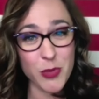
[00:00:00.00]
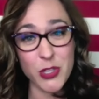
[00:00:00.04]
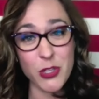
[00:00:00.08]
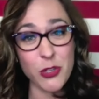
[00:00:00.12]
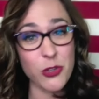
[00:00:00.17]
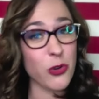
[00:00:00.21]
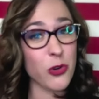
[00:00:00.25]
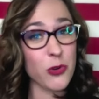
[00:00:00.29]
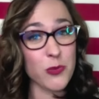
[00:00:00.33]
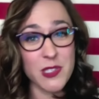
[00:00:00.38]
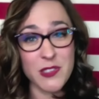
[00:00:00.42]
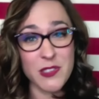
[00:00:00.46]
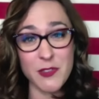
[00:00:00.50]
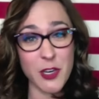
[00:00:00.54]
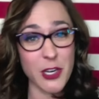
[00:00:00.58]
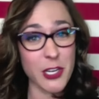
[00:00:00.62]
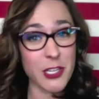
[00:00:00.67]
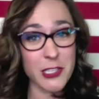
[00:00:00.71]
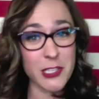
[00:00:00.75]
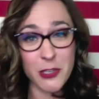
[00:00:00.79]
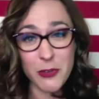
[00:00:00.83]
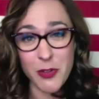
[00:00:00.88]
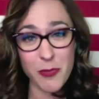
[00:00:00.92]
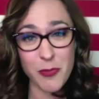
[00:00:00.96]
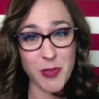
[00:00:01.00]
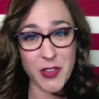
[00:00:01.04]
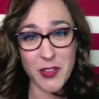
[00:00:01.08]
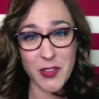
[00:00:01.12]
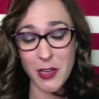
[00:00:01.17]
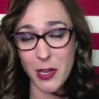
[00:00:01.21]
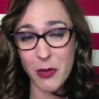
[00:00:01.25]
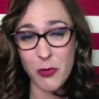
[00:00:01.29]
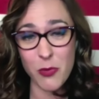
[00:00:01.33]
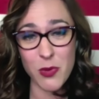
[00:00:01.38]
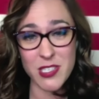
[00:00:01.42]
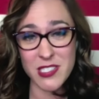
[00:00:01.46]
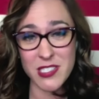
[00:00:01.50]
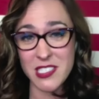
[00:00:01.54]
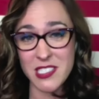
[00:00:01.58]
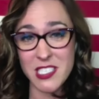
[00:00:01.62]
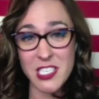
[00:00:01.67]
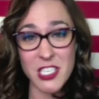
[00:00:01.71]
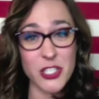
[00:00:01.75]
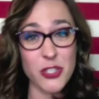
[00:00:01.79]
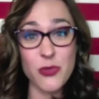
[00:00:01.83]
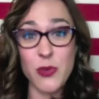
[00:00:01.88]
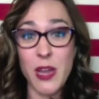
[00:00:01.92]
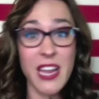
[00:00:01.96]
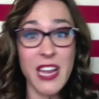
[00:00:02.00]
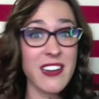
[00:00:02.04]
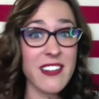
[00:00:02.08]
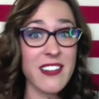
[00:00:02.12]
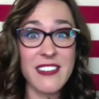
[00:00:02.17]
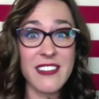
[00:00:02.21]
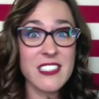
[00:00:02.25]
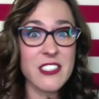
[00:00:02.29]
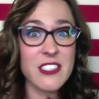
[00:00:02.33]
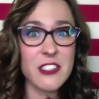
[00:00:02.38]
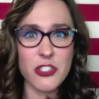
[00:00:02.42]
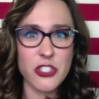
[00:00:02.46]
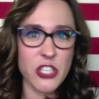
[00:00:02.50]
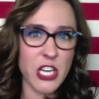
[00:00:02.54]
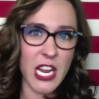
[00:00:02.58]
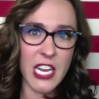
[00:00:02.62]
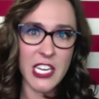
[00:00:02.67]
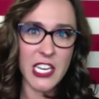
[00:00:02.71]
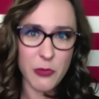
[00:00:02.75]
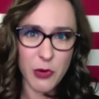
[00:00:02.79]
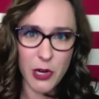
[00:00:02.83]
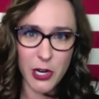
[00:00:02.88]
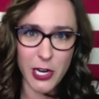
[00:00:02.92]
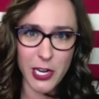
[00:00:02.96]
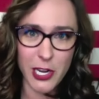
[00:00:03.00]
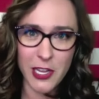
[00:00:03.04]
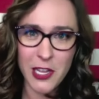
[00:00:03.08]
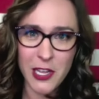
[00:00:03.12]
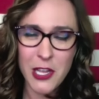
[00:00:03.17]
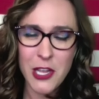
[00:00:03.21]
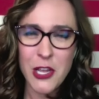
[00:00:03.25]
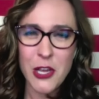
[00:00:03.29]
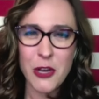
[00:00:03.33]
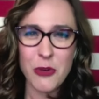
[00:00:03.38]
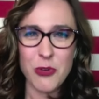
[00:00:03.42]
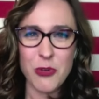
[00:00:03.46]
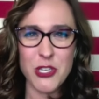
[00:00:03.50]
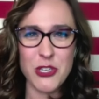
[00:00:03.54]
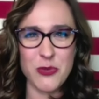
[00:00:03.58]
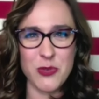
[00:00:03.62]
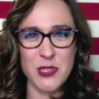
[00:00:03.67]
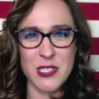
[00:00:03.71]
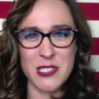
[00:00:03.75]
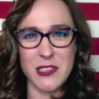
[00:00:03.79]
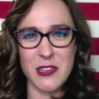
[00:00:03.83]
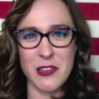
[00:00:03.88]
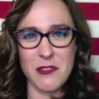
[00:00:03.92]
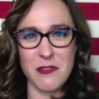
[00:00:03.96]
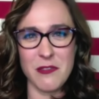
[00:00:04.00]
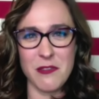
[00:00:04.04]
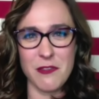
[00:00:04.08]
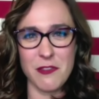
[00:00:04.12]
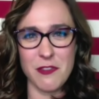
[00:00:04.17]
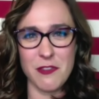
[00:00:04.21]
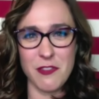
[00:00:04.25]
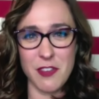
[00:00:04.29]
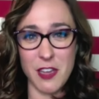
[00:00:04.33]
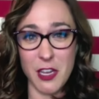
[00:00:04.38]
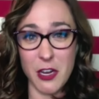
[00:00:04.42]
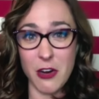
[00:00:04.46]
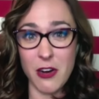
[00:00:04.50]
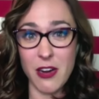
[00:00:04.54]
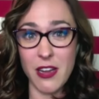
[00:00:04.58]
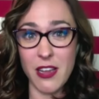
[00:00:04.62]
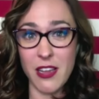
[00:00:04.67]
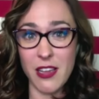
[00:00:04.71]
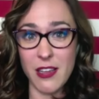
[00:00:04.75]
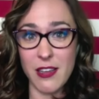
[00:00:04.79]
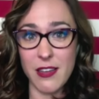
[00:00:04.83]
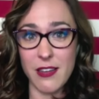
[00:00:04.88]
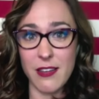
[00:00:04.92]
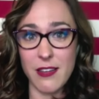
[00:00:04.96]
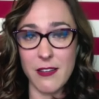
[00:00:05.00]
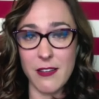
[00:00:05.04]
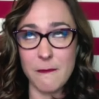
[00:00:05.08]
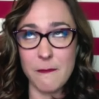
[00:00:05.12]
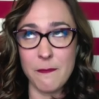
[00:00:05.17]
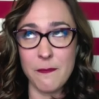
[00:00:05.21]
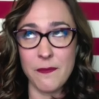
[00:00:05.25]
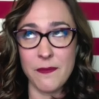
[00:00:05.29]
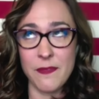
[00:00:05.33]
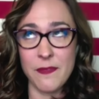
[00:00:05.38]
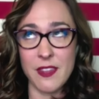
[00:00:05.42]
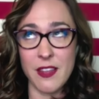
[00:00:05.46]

but the Lord was very clear with me that I wasn't to do anything till January, which was a very